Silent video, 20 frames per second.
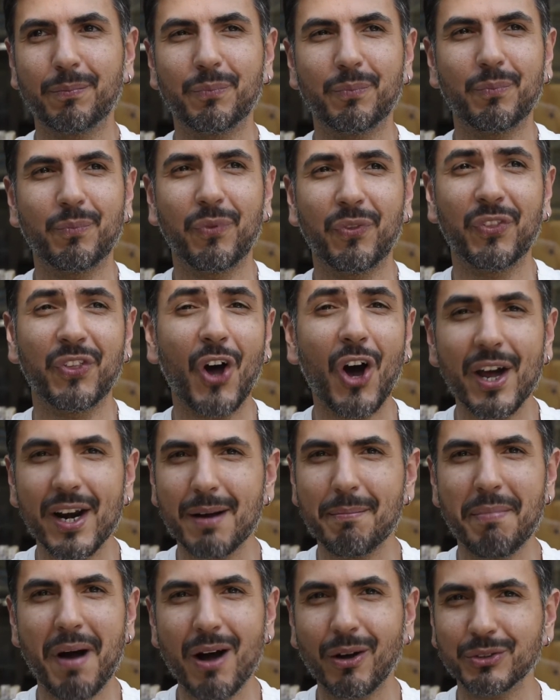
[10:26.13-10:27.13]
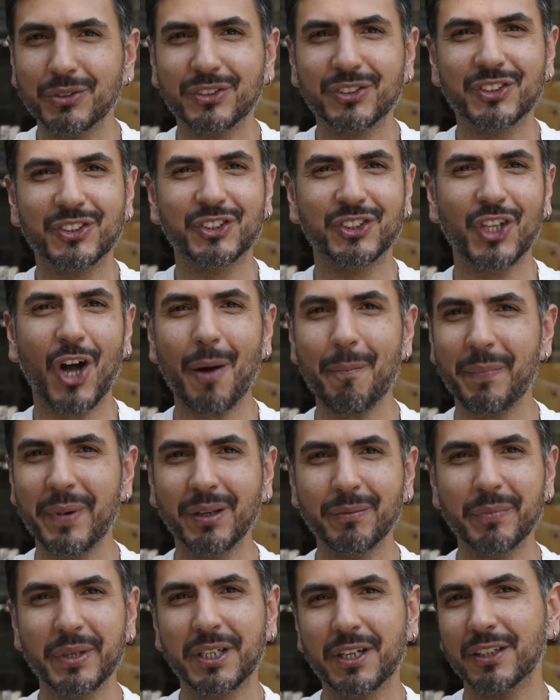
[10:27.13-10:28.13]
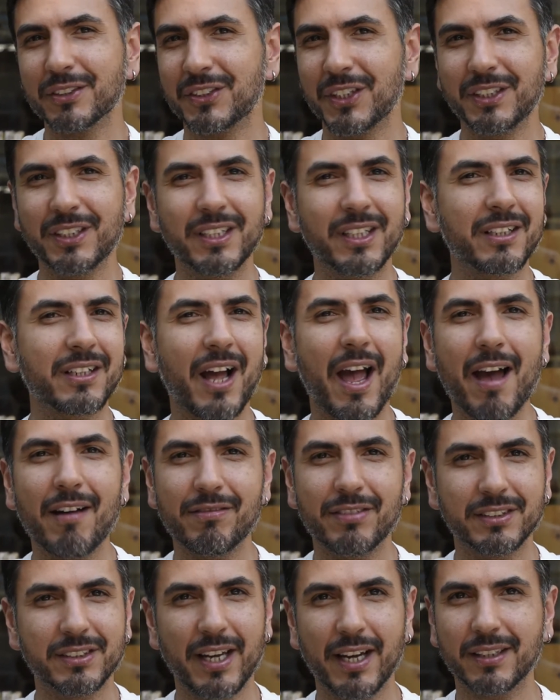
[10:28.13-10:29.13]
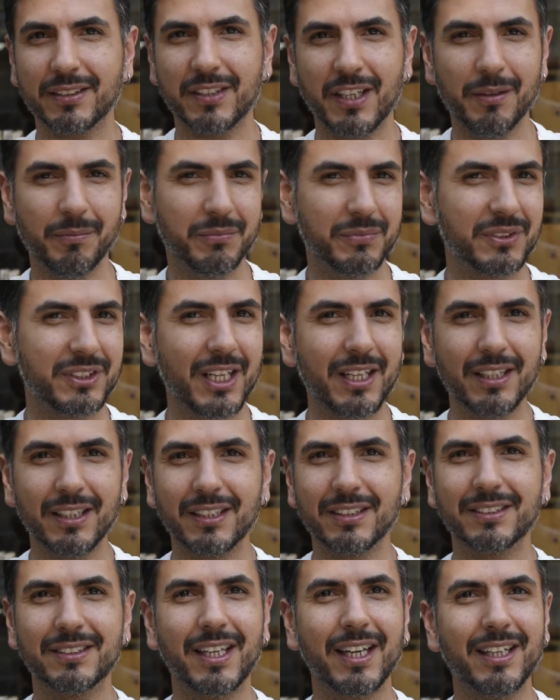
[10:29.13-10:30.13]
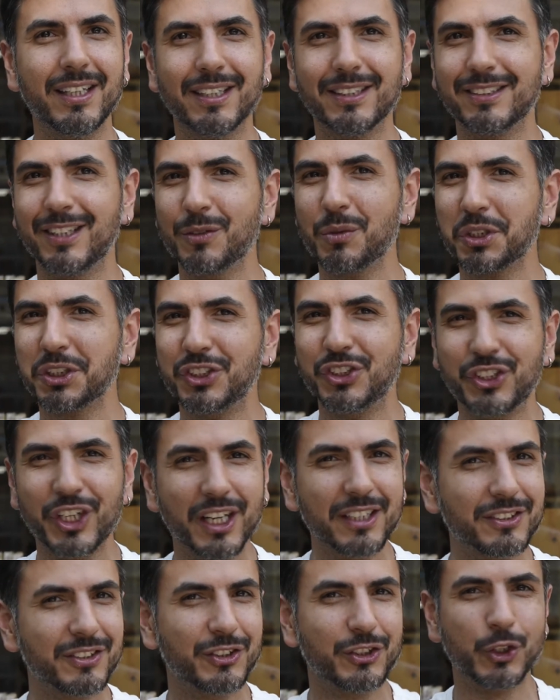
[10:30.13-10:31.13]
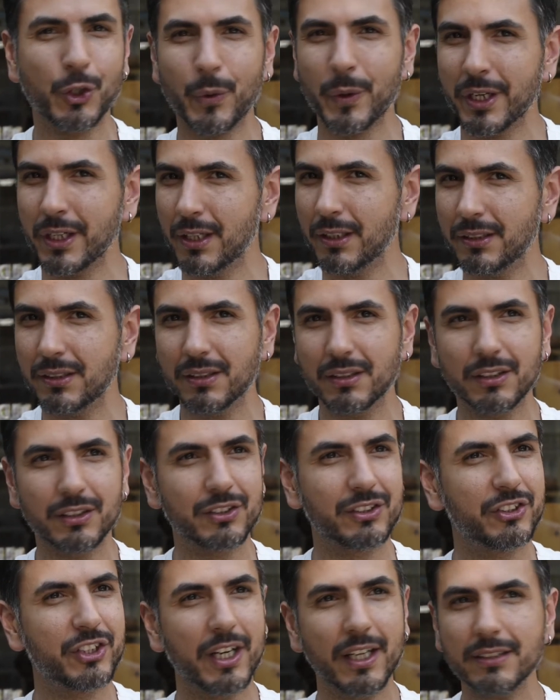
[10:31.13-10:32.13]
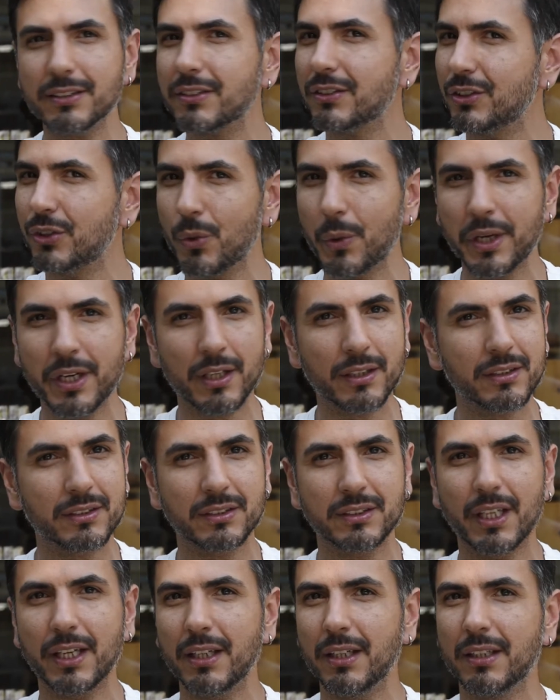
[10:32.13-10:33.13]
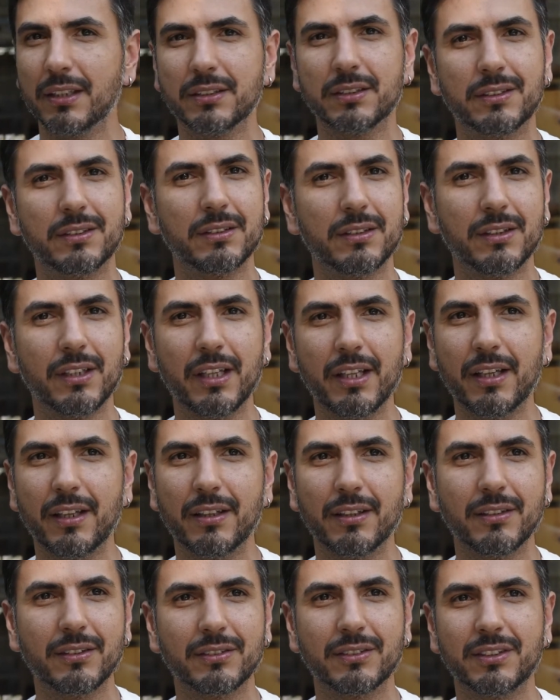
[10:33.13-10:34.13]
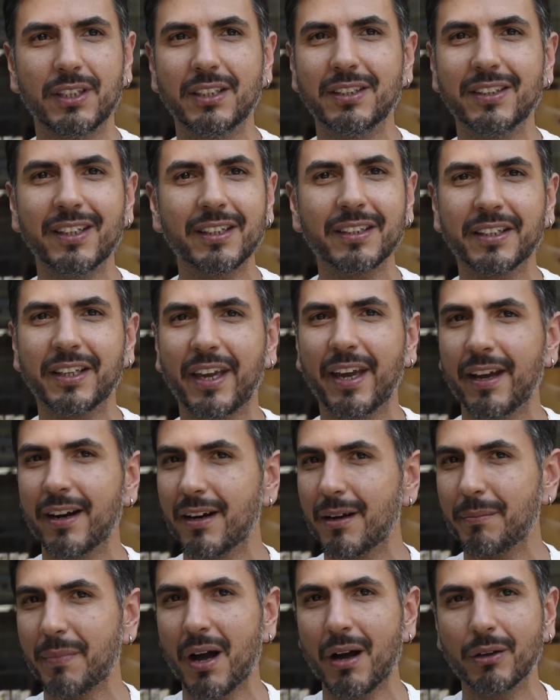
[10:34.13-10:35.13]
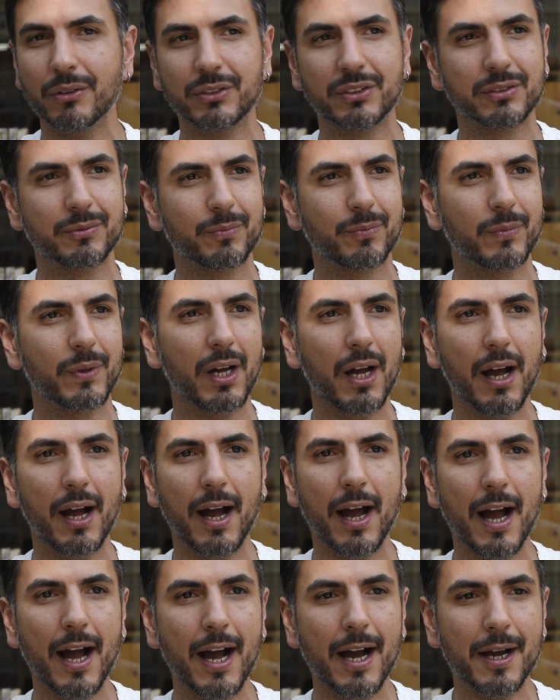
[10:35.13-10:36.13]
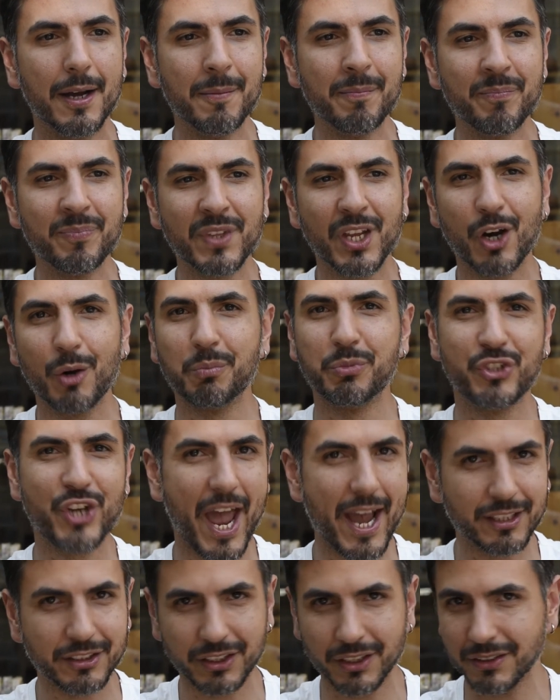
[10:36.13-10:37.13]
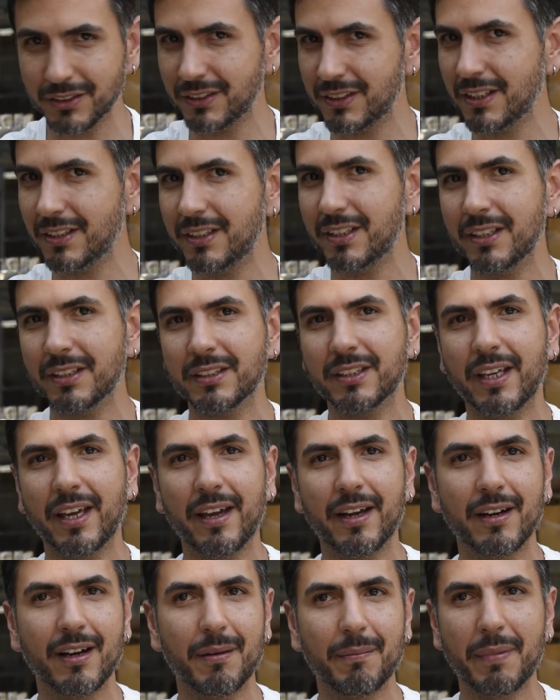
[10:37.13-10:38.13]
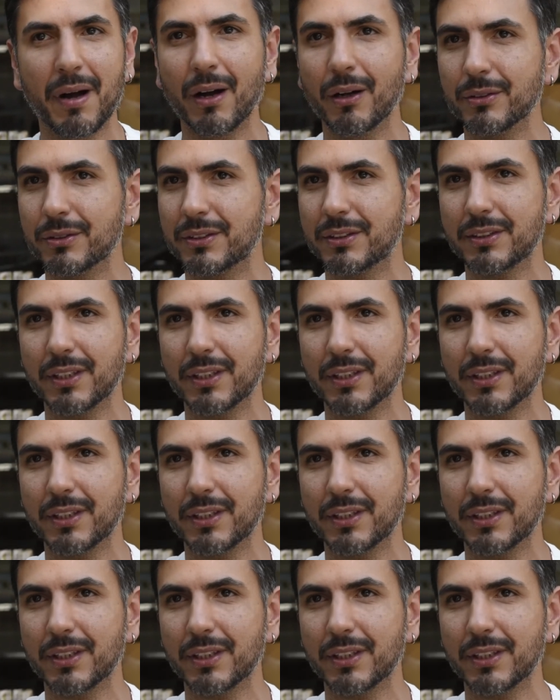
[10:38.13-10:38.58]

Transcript: thought about stopping because they didn't have a tech team. They were just doing it. They didn't care about objections. They didn't care about